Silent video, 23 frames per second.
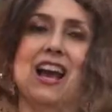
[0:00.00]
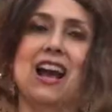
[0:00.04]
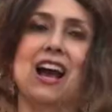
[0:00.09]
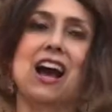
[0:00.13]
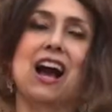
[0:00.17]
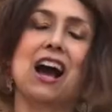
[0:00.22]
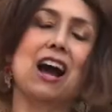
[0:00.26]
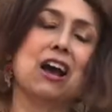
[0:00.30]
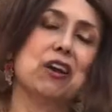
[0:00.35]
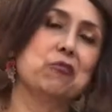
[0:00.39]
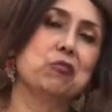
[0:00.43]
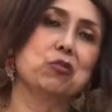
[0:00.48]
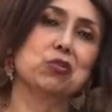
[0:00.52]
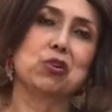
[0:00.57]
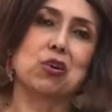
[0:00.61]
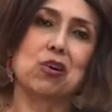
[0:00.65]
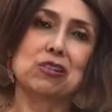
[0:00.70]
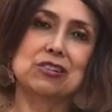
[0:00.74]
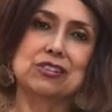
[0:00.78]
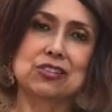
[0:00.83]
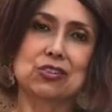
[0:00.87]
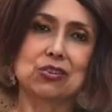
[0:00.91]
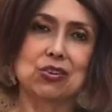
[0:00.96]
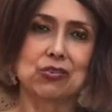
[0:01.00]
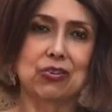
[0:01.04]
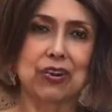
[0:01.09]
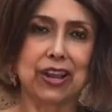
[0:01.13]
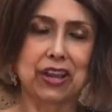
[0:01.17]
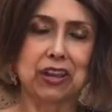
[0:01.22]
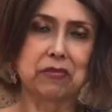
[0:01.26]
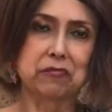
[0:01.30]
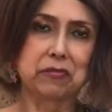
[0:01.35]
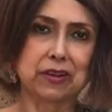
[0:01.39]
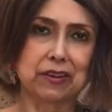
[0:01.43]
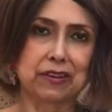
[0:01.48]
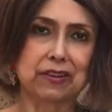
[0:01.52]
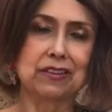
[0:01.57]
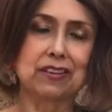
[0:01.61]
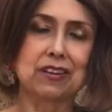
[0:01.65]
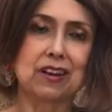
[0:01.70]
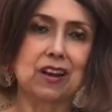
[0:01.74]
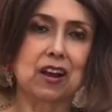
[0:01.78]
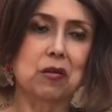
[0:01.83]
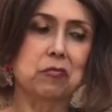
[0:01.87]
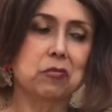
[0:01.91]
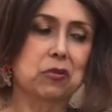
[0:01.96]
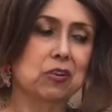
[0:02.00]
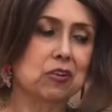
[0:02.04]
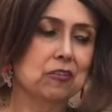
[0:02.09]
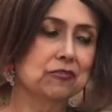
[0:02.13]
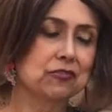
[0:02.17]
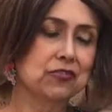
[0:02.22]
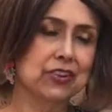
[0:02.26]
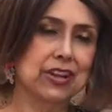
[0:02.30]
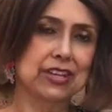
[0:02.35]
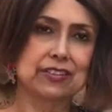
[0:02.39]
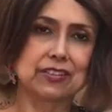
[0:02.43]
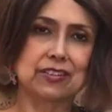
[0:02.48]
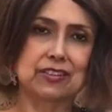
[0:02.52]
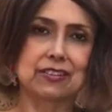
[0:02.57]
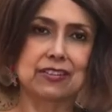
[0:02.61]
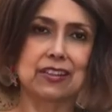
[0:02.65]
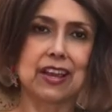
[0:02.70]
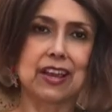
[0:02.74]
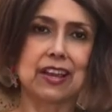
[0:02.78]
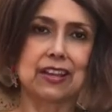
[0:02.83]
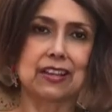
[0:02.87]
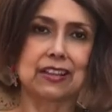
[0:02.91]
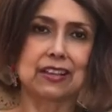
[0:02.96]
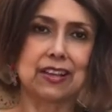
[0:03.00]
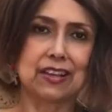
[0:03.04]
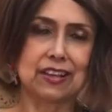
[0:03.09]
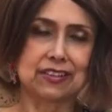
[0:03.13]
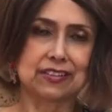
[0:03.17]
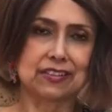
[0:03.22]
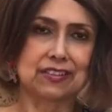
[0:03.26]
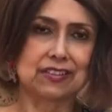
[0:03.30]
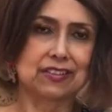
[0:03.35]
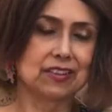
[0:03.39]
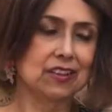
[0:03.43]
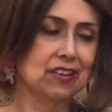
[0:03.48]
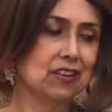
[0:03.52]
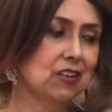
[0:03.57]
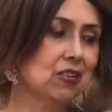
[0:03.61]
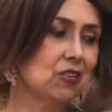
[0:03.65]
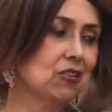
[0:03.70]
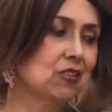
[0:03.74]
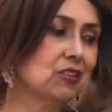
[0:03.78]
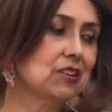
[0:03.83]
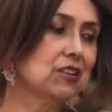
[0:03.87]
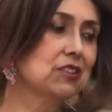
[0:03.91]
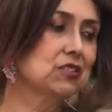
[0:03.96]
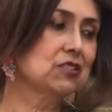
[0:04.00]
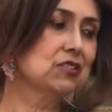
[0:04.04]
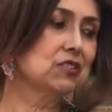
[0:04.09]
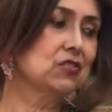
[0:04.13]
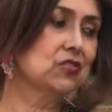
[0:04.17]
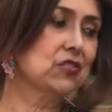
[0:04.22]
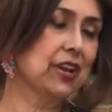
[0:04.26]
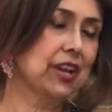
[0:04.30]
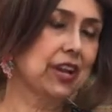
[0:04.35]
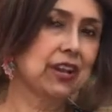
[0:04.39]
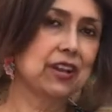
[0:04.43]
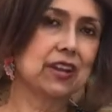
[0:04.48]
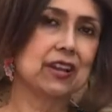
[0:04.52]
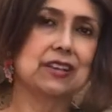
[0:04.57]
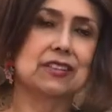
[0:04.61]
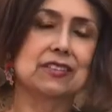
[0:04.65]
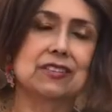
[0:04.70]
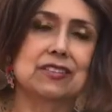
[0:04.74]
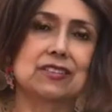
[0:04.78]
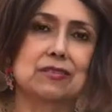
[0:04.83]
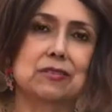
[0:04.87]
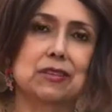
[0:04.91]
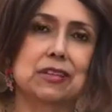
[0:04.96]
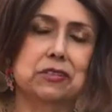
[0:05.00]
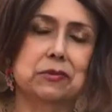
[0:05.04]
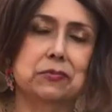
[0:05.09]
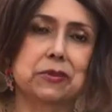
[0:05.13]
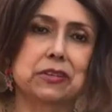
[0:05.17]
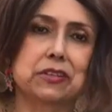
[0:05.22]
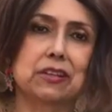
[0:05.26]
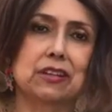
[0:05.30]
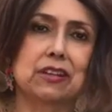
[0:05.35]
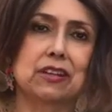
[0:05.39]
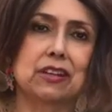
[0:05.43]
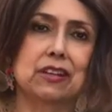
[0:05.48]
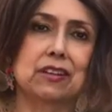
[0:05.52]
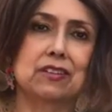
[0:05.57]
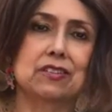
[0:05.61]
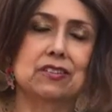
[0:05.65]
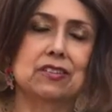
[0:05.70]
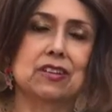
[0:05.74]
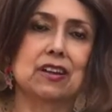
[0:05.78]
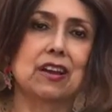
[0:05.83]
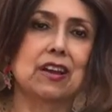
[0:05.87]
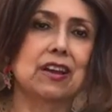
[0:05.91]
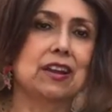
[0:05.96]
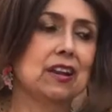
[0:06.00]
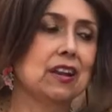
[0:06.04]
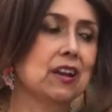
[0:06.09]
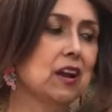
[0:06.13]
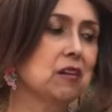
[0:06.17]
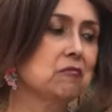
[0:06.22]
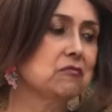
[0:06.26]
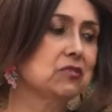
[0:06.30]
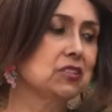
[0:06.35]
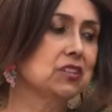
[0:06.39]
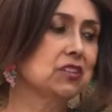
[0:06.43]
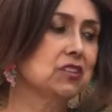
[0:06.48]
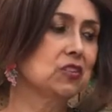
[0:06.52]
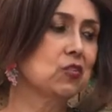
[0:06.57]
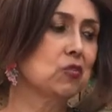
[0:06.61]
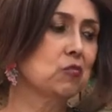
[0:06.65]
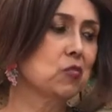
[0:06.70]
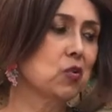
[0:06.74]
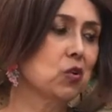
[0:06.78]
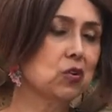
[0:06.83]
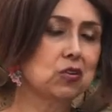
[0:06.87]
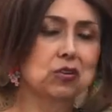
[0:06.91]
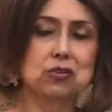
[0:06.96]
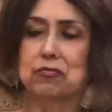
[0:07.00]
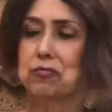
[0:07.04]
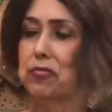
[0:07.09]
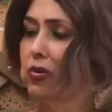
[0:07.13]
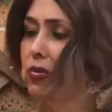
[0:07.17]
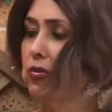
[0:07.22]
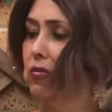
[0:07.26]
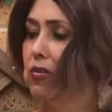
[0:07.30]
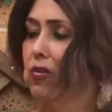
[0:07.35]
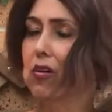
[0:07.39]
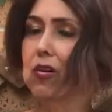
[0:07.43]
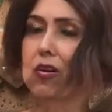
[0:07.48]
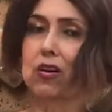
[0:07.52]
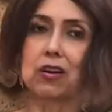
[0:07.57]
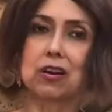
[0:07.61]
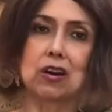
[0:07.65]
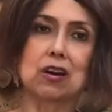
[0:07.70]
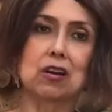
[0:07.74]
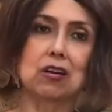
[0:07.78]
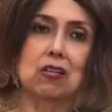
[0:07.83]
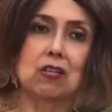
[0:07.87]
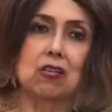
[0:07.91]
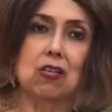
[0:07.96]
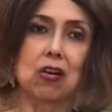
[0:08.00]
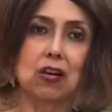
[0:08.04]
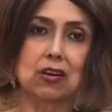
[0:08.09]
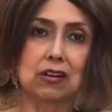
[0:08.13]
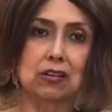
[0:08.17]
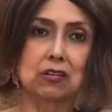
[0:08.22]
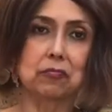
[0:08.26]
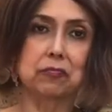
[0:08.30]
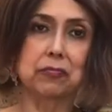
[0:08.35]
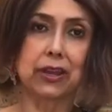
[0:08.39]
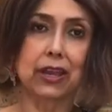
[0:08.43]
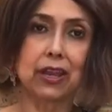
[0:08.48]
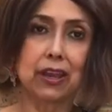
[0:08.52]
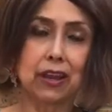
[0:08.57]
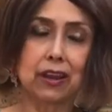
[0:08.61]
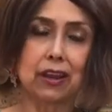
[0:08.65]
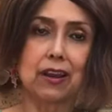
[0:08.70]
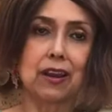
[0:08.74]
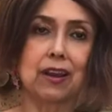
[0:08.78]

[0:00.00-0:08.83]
I would also recommend a couple of dresses like this. You know, this dress, this particular style comes in cobalt blue or a coral pink.